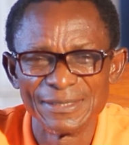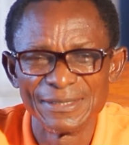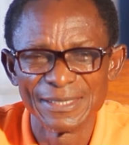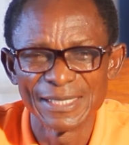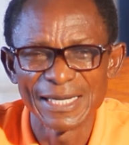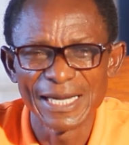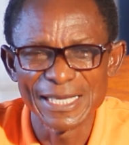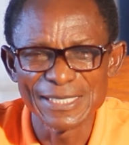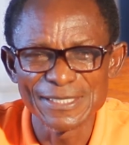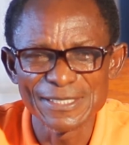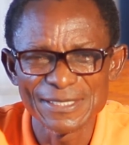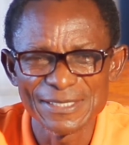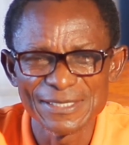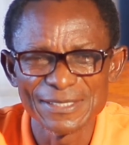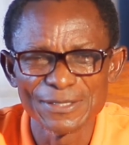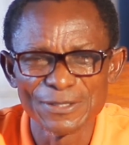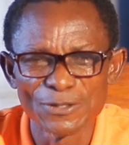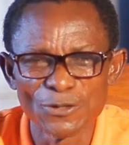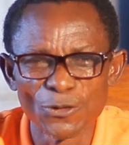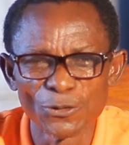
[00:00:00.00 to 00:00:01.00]
has
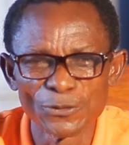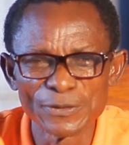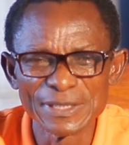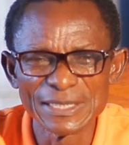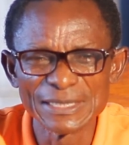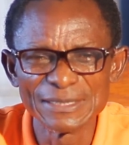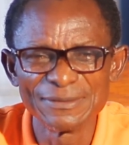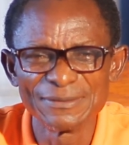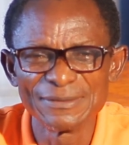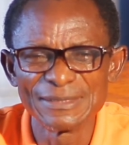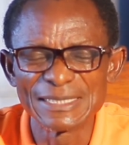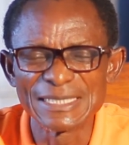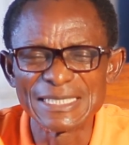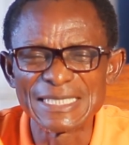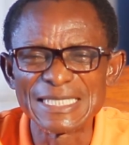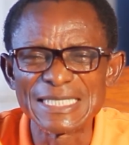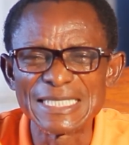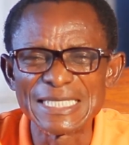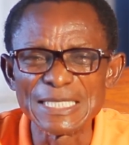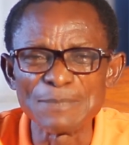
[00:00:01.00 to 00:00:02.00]
gone
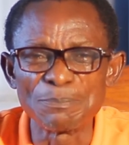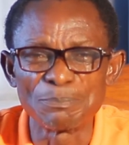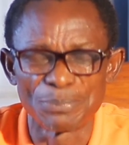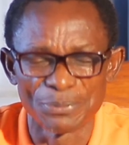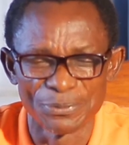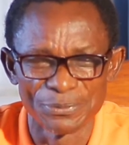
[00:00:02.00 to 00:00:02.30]
deep